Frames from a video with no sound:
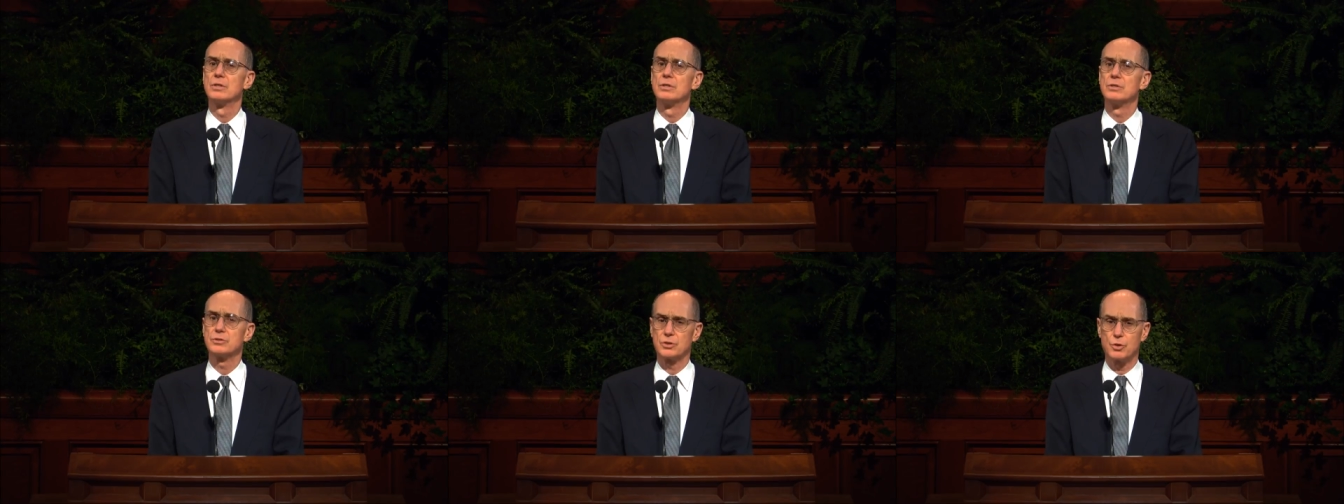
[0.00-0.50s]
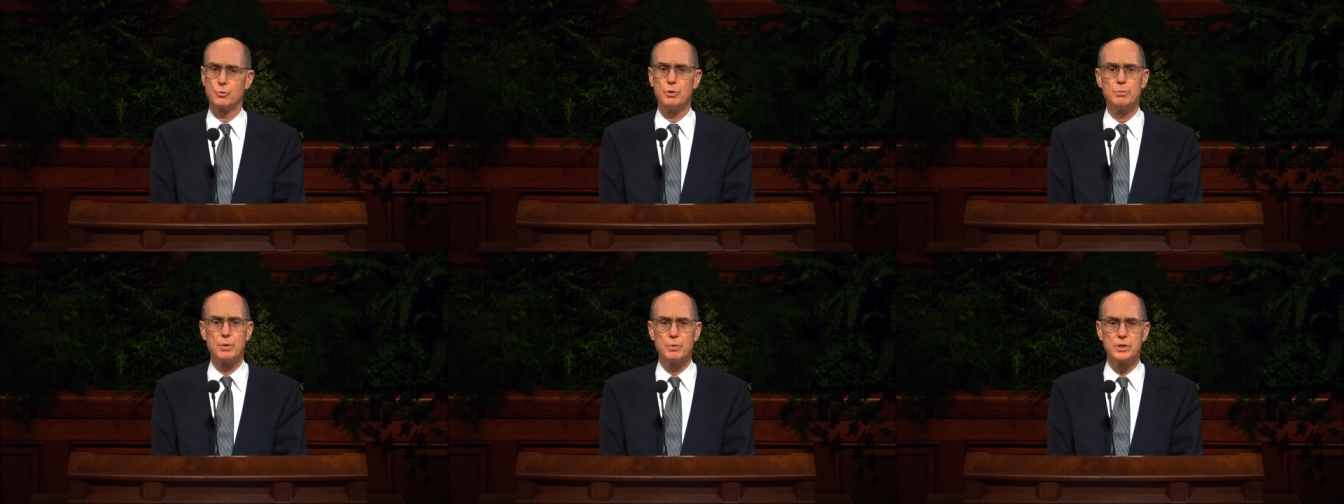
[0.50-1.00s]
so that we
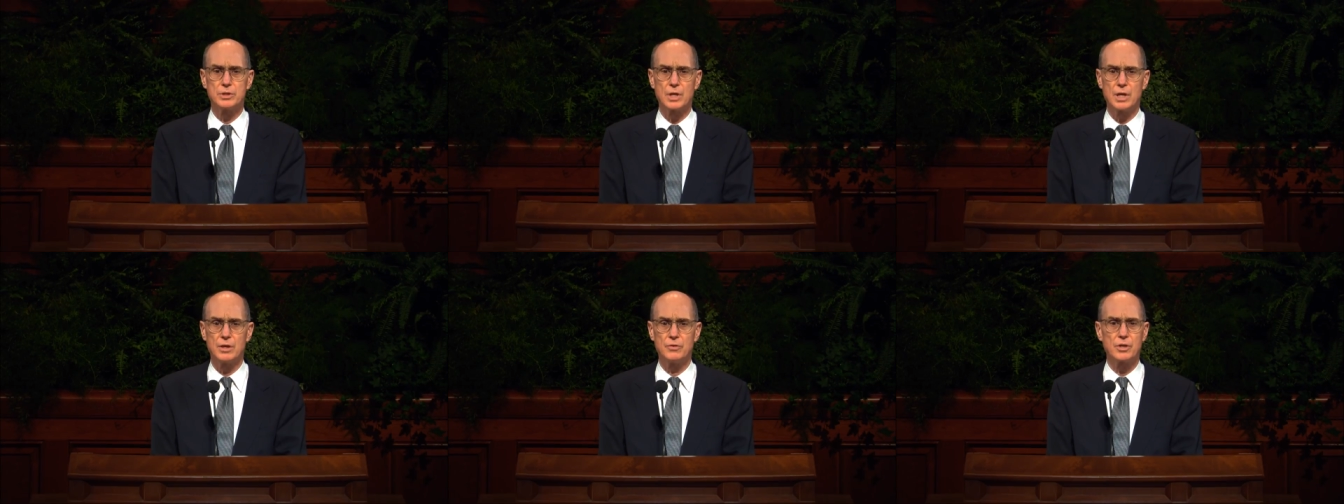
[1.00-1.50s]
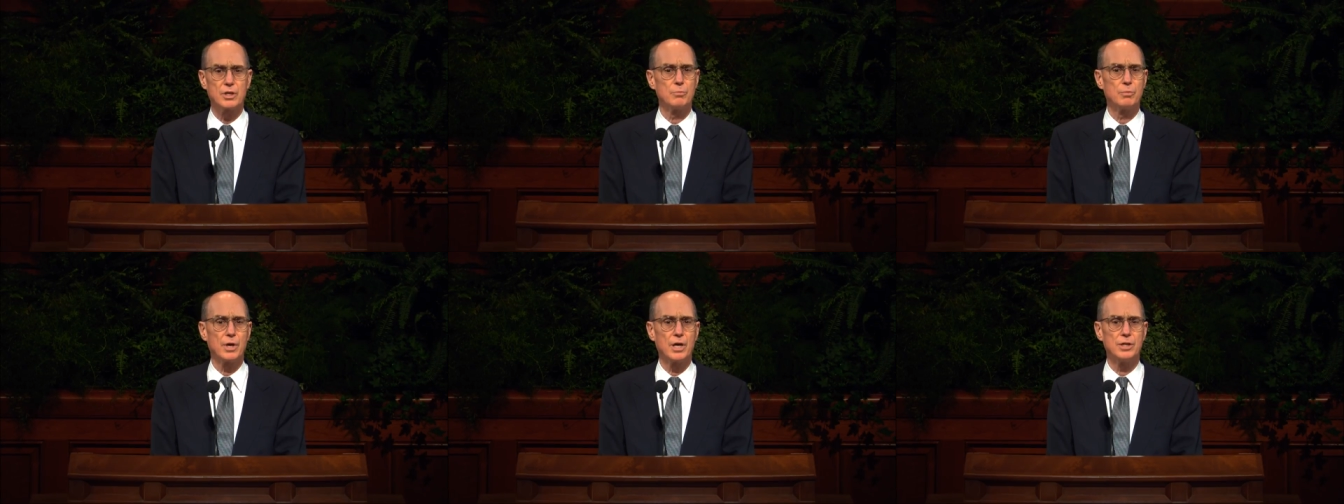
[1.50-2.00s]
may retain the
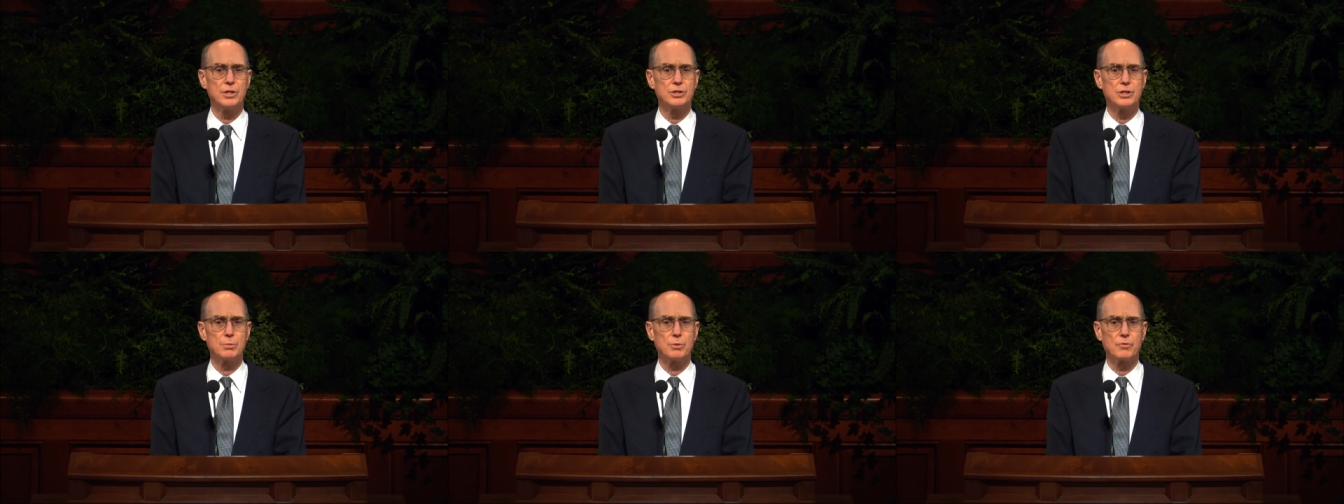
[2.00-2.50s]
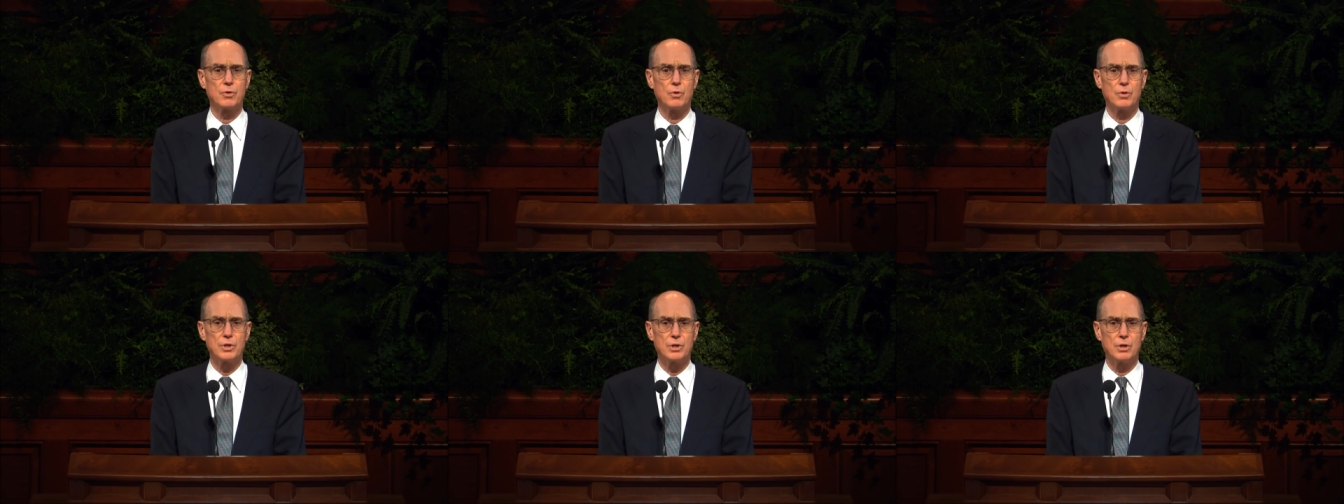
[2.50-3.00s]
companionship of the
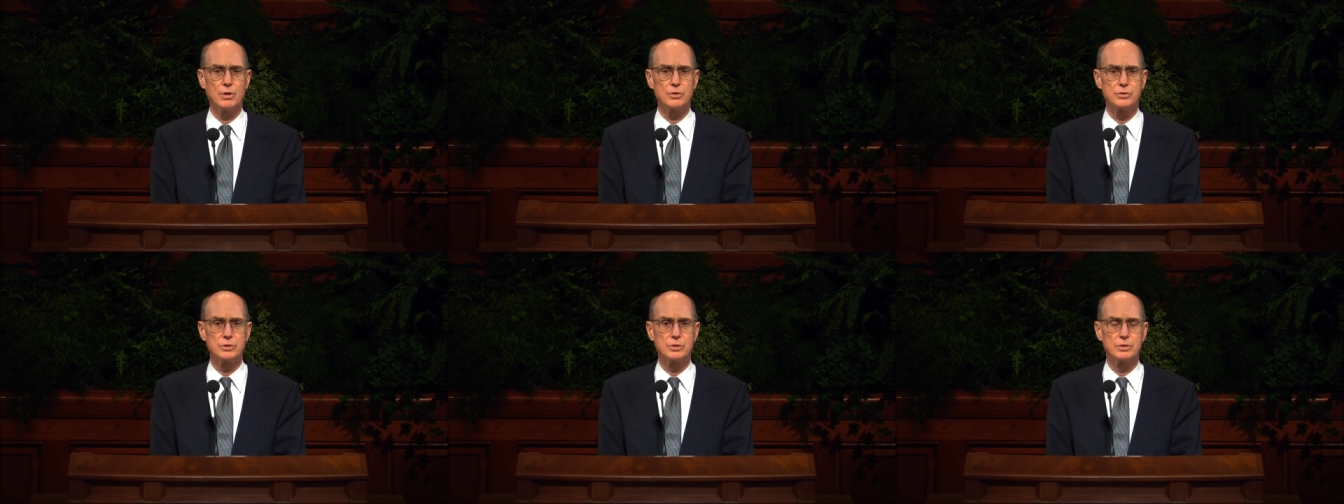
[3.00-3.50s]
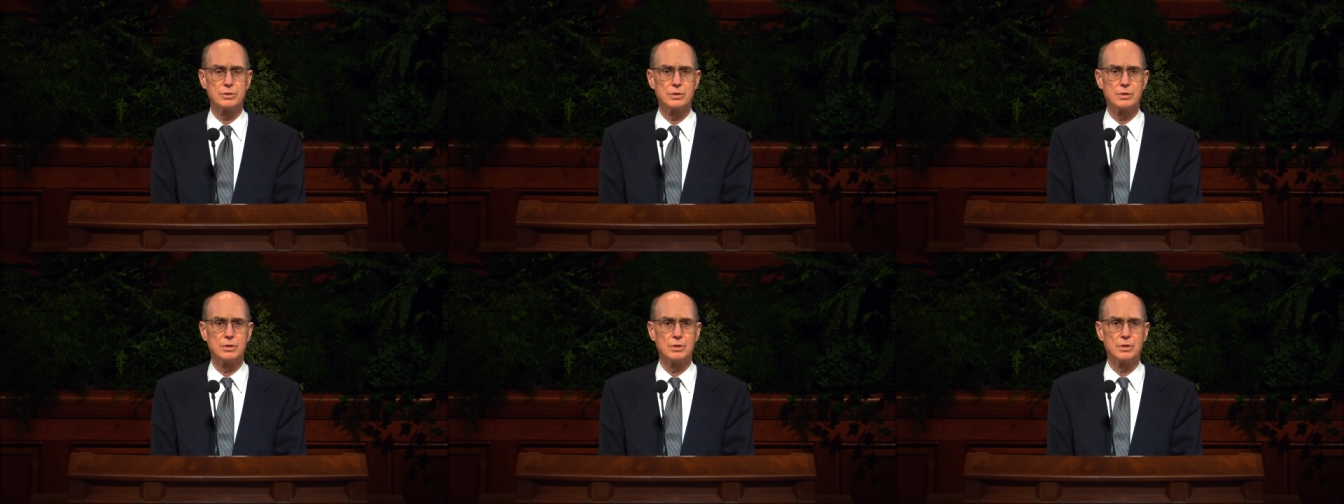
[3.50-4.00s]
Holy Ghost.
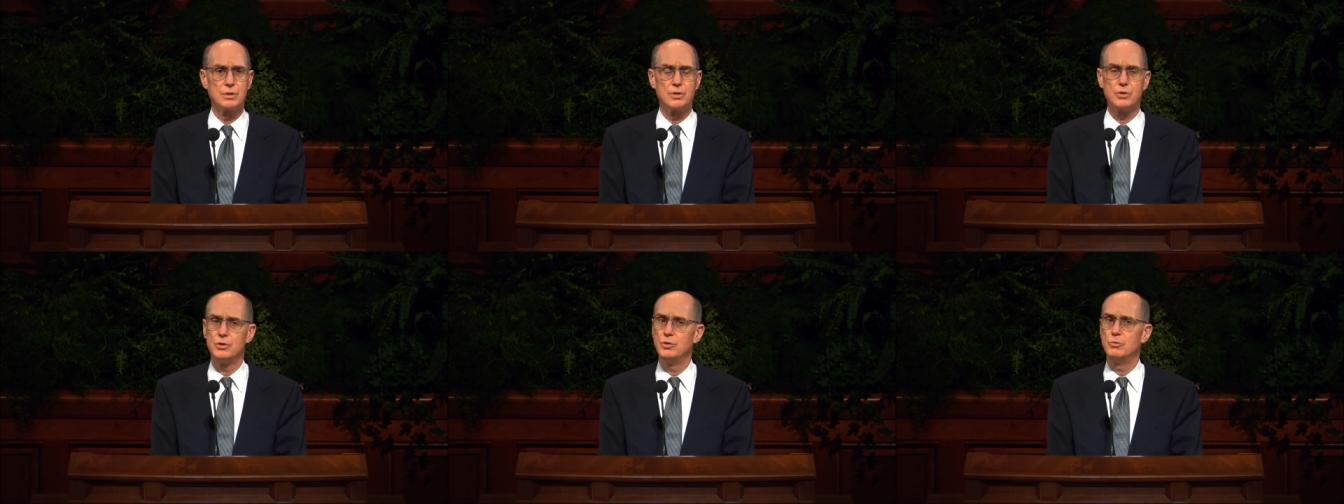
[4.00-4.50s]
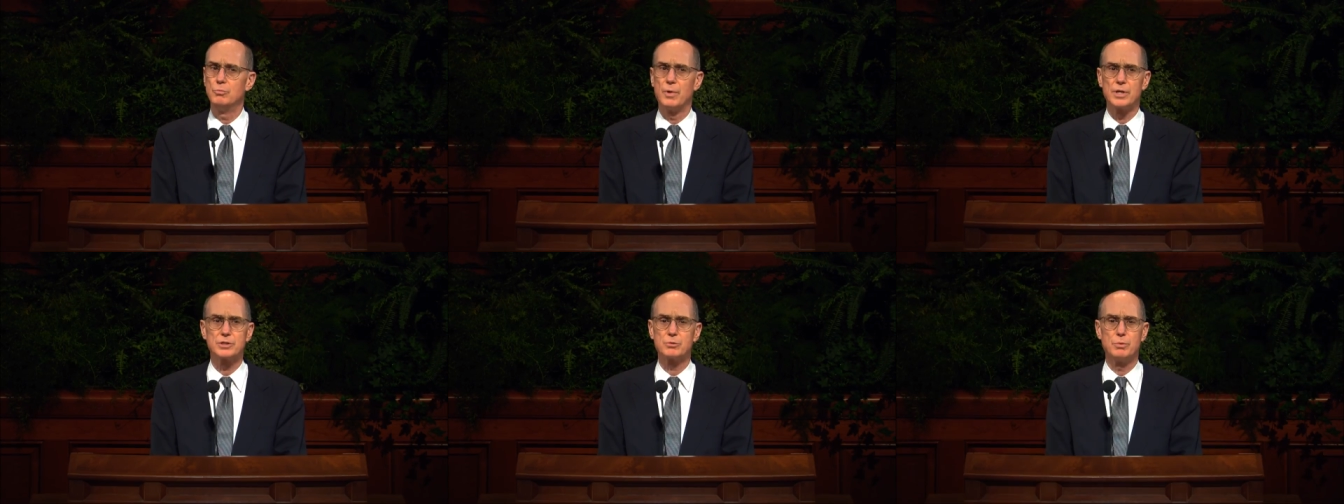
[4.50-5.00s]
You
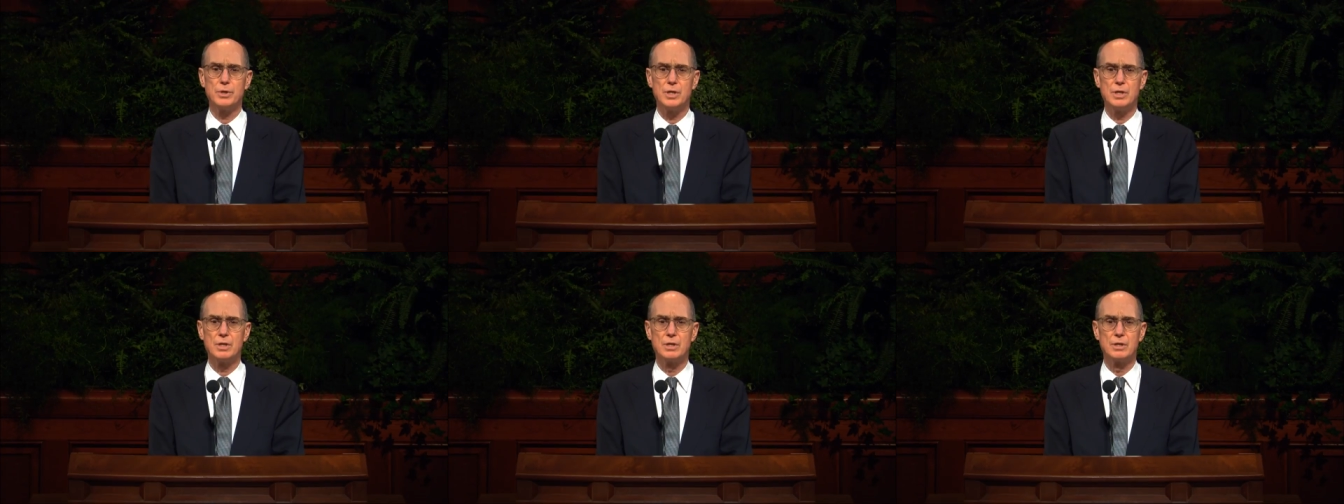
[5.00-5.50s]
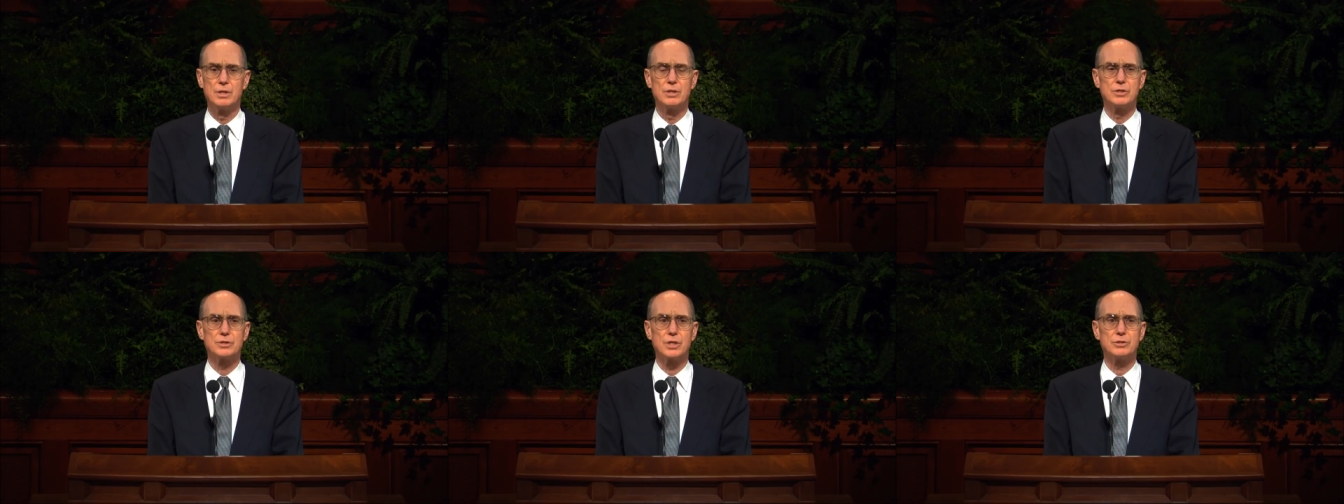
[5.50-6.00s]
must be
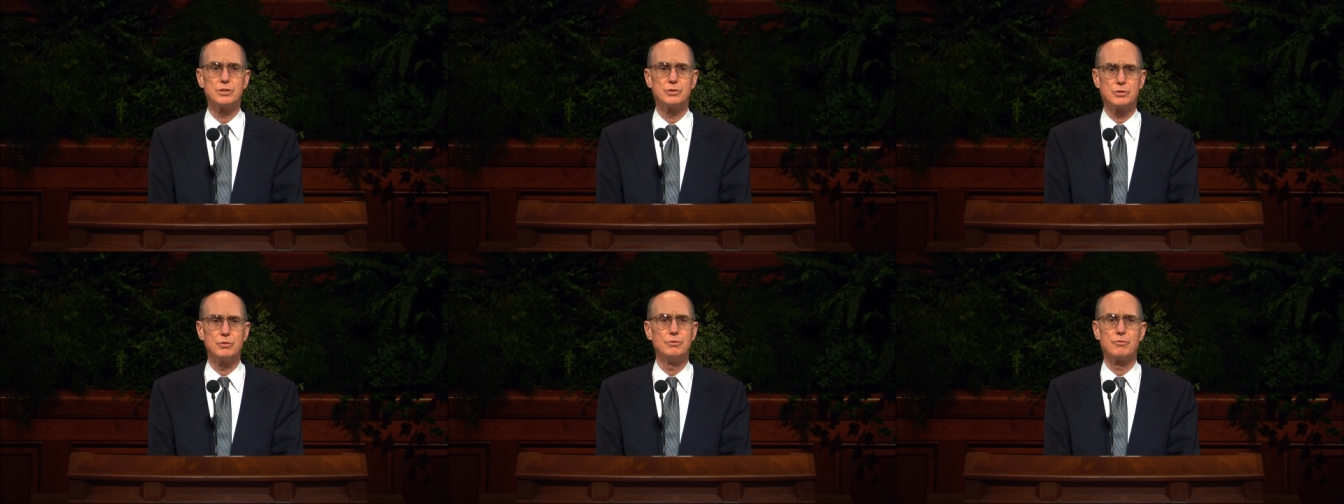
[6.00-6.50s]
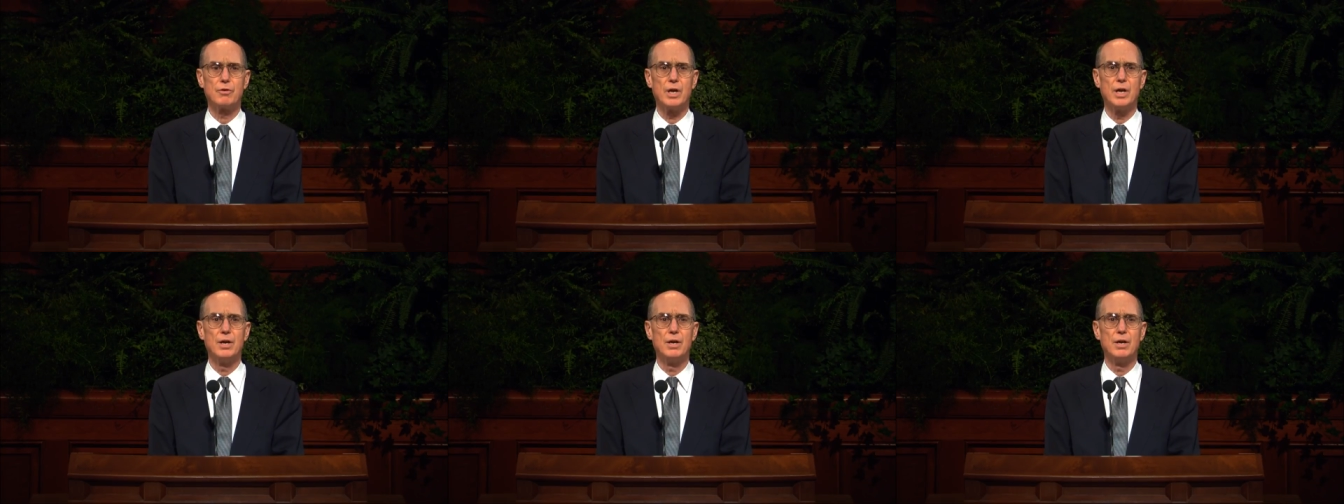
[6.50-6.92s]
such a true friend.